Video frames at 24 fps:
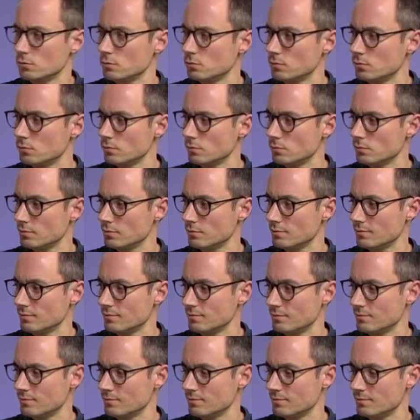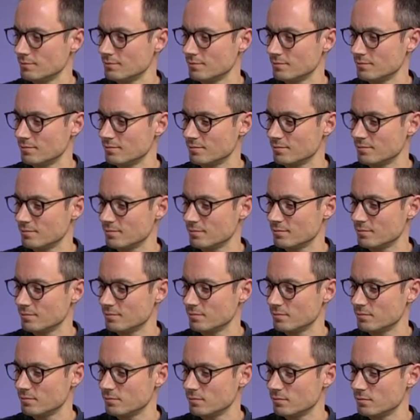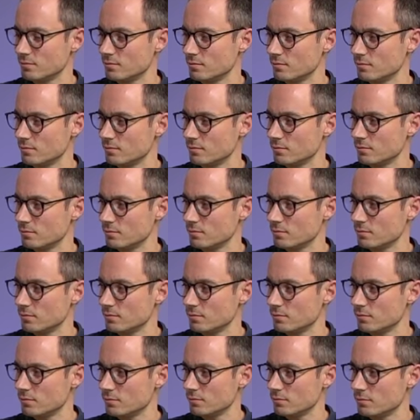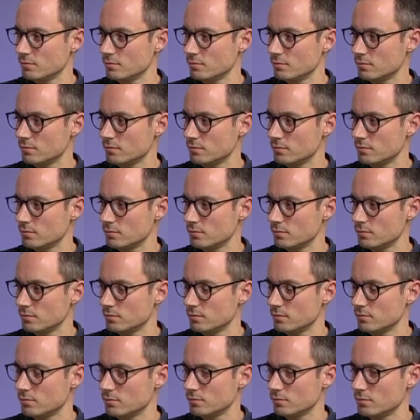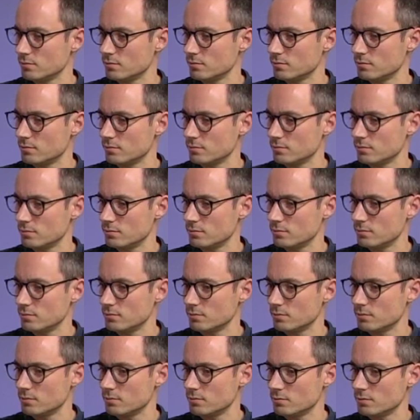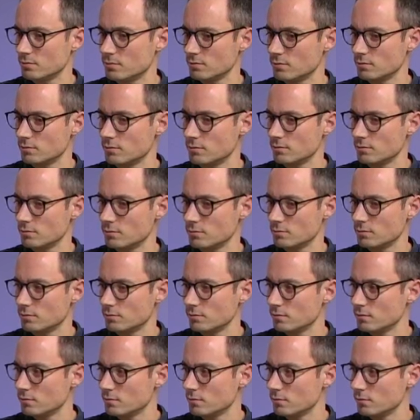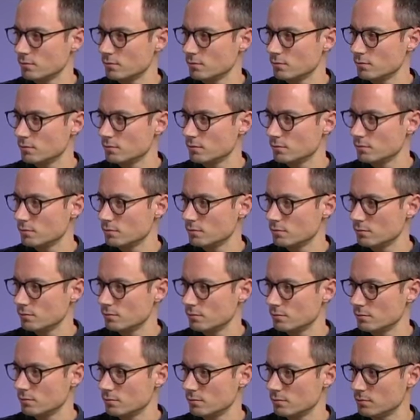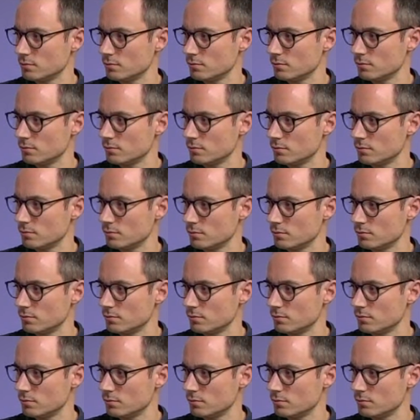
(not speaking)